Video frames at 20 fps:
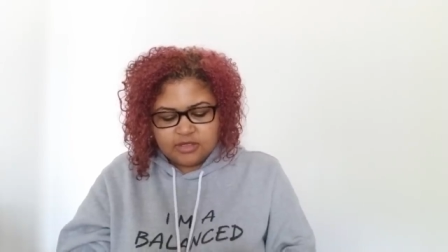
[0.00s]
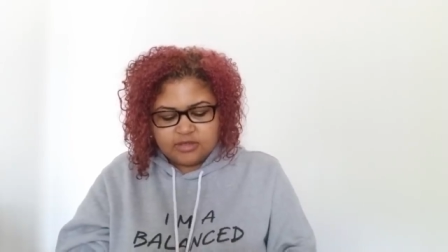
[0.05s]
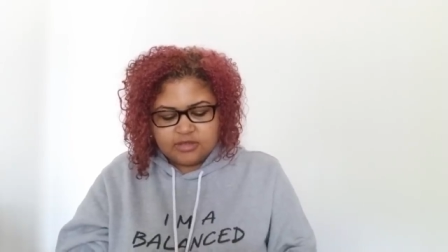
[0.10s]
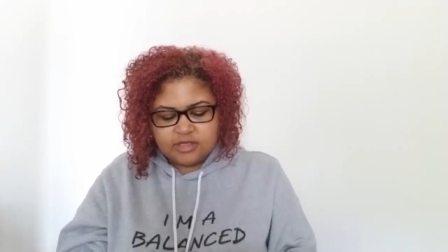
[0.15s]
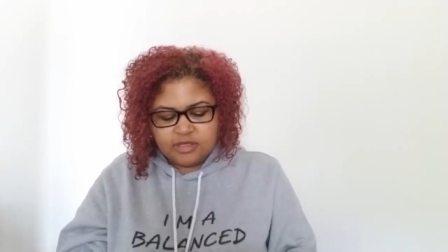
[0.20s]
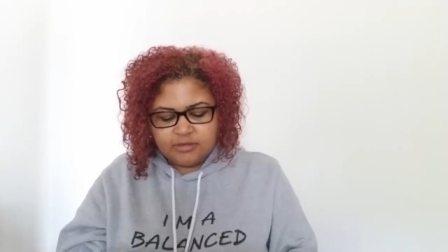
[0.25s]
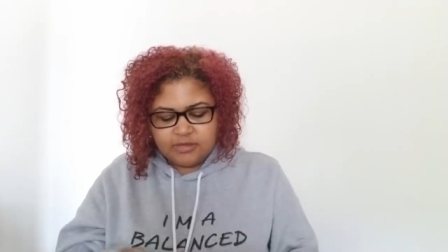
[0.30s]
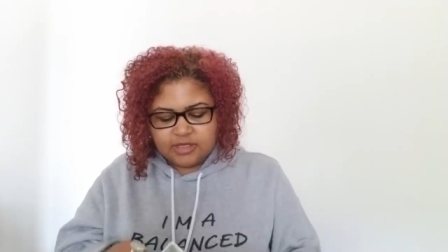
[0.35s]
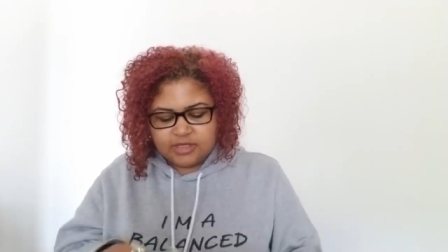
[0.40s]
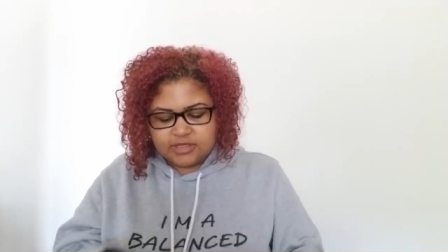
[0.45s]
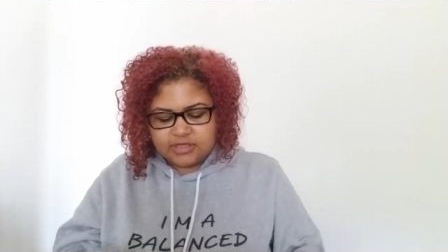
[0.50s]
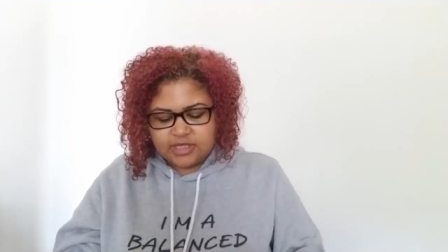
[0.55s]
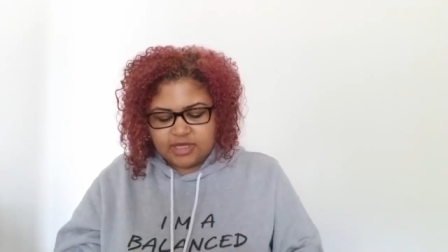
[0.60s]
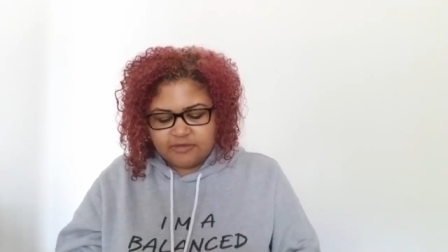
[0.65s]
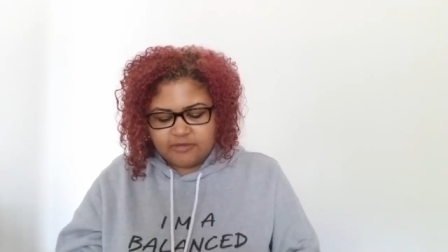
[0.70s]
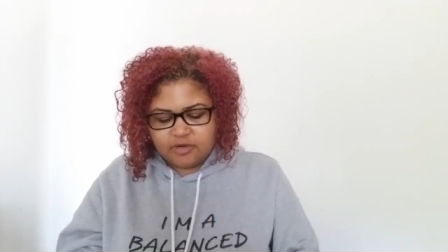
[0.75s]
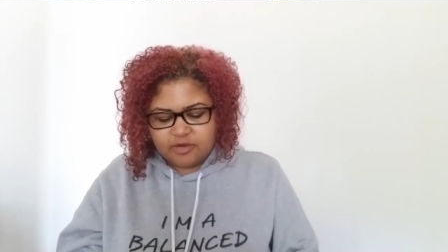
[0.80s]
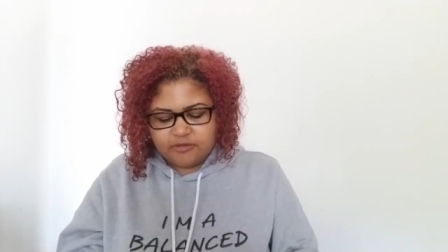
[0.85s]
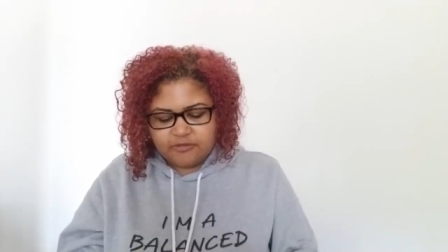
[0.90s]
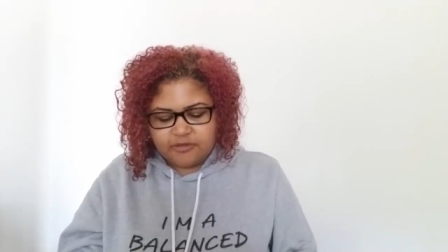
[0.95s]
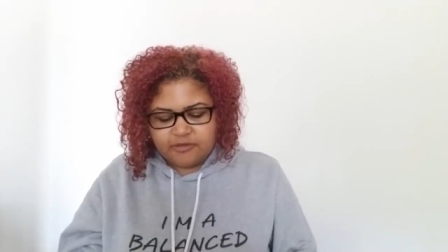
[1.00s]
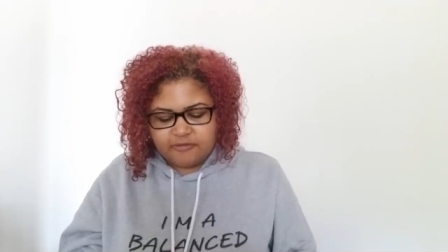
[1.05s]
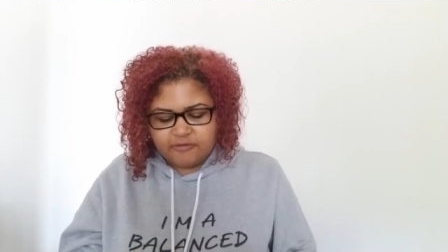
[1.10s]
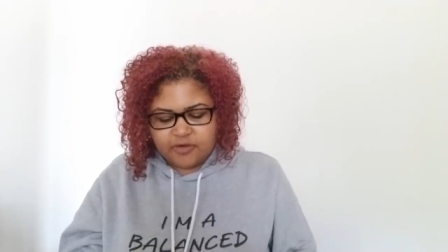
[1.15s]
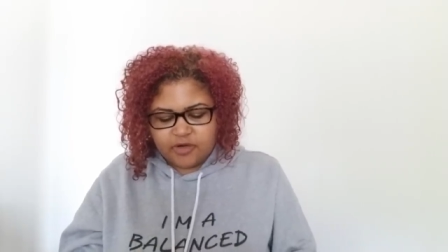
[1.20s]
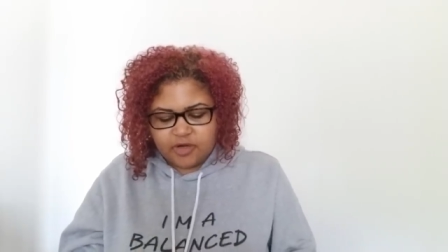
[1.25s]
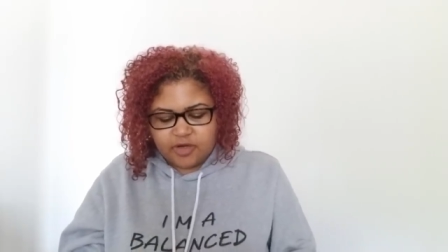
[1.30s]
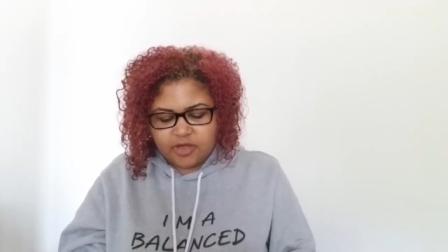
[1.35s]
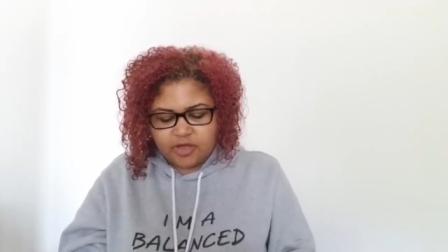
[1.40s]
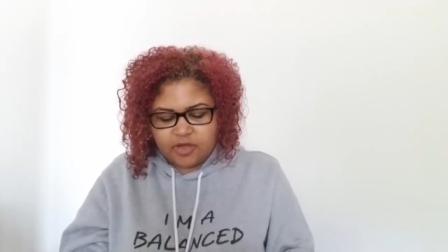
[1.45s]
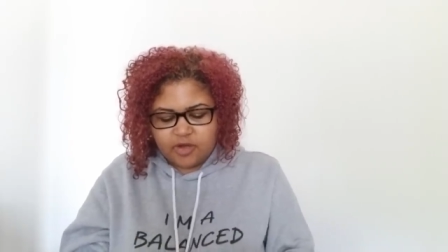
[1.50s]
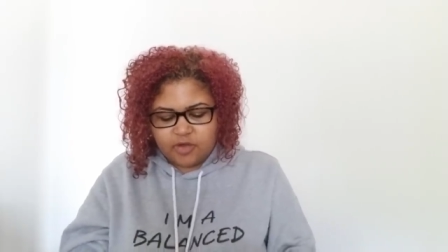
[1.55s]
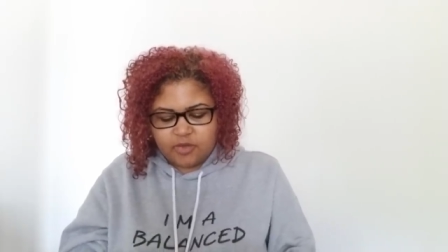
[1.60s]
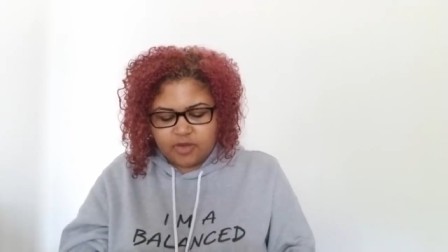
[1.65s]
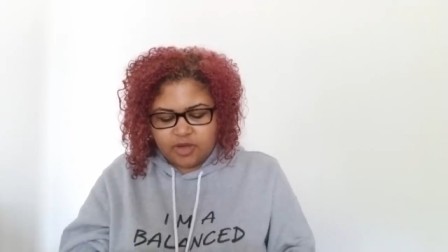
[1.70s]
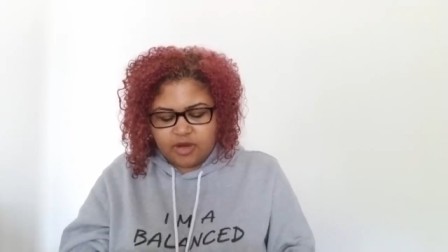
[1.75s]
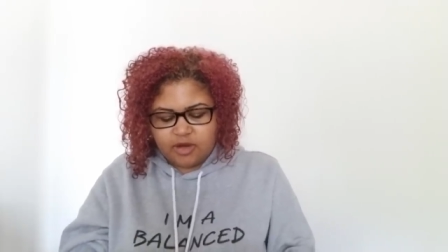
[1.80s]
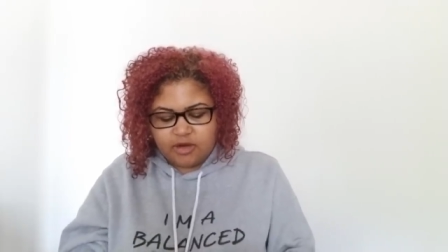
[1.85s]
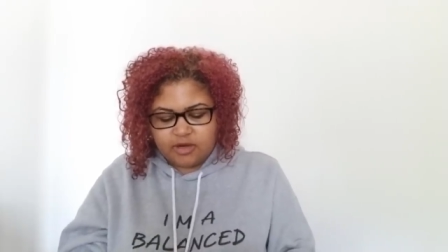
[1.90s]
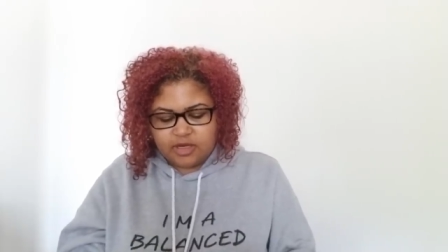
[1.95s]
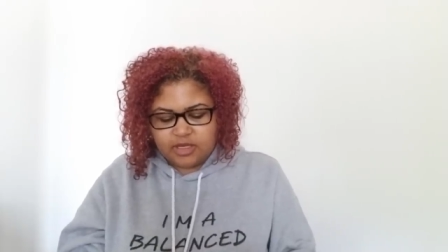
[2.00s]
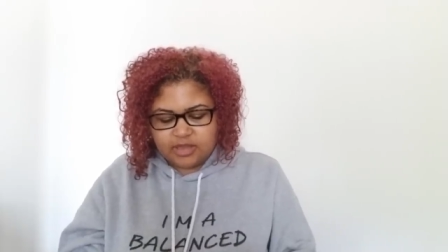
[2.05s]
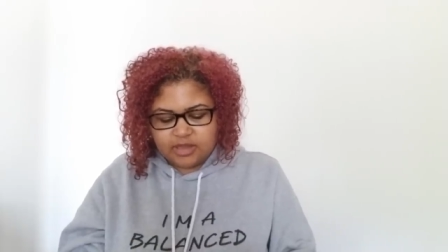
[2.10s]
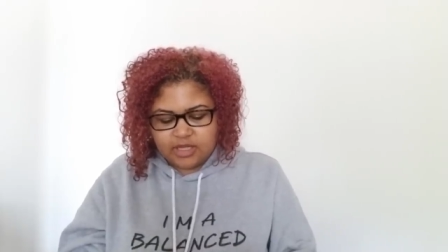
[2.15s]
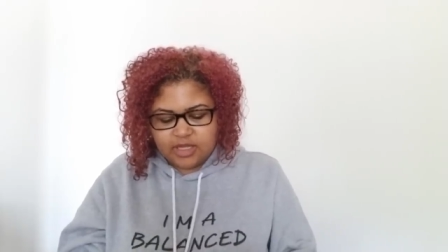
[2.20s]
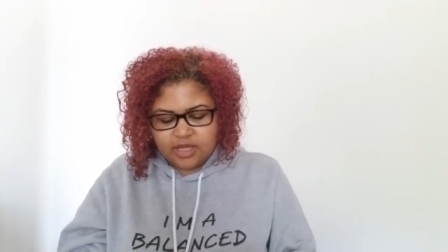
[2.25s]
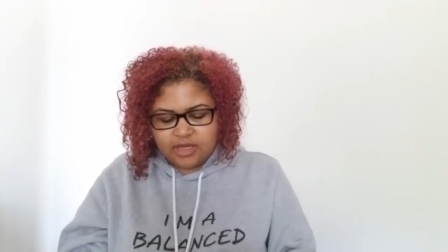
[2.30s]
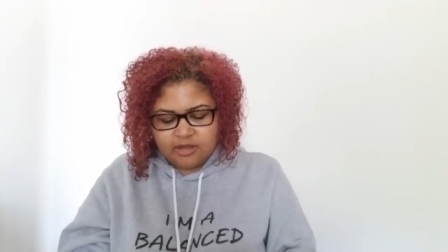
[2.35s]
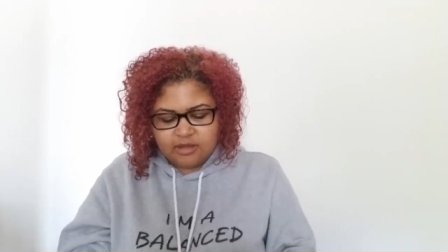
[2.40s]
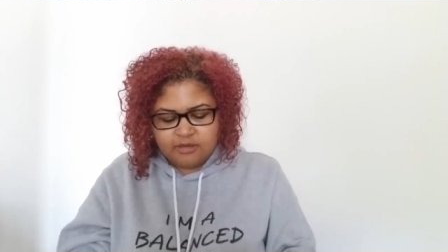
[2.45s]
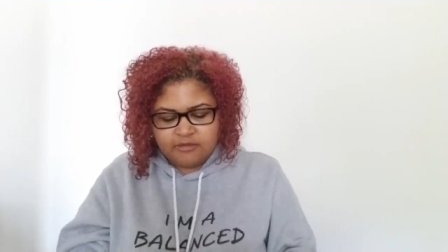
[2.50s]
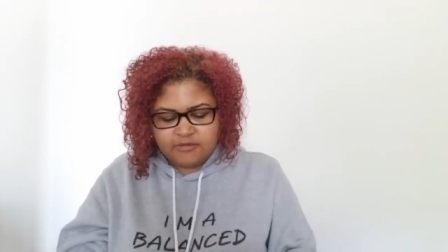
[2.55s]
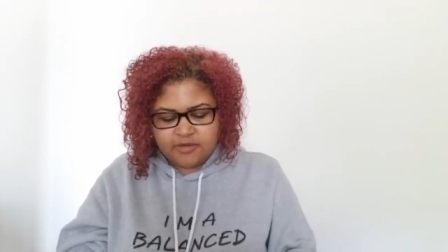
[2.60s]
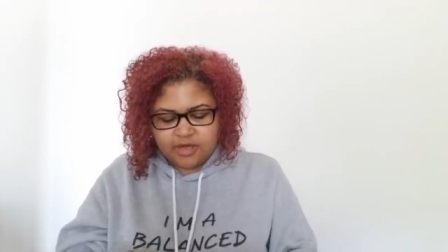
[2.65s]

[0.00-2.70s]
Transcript: Time of the Devil for Virgo regarding love,